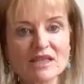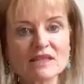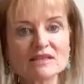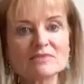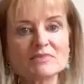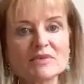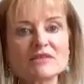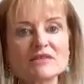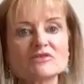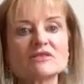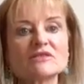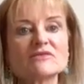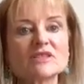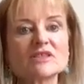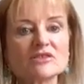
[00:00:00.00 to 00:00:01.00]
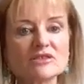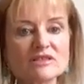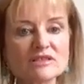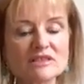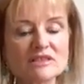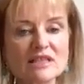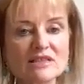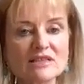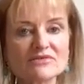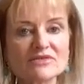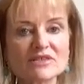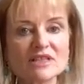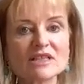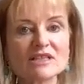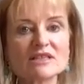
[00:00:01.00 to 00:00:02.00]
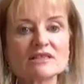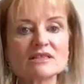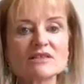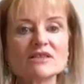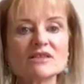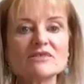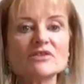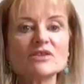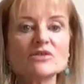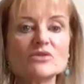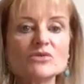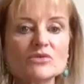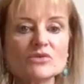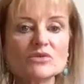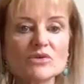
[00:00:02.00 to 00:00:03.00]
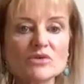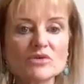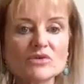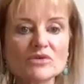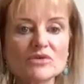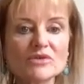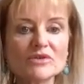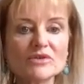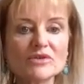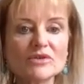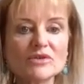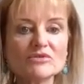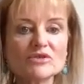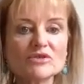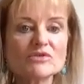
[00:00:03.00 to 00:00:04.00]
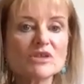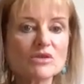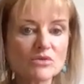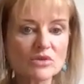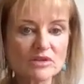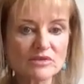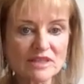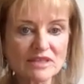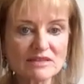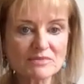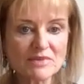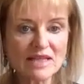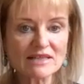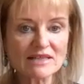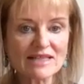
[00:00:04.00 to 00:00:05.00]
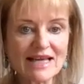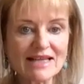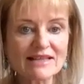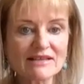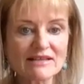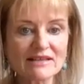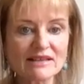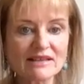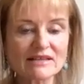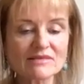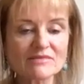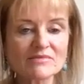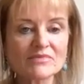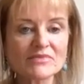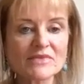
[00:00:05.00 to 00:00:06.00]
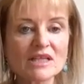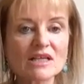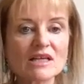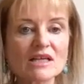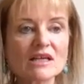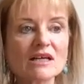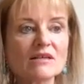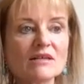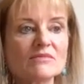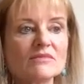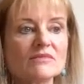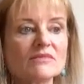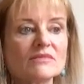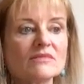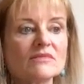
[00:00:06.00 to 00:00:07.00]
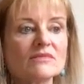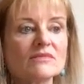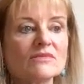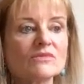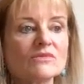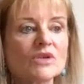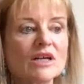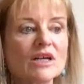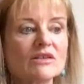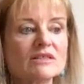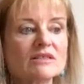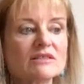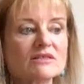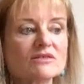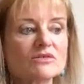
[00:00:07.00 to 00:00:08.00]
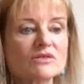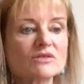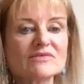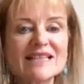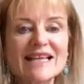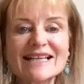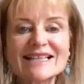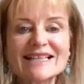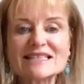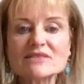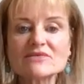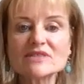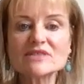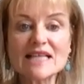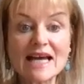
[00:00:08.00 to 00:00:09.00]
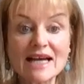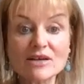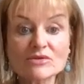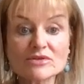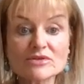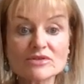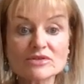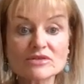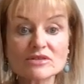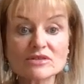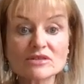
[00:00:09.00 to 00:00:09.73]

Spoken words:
expansion of the good stuff. So if you do not want to expand anything where it's a sort of negative doubt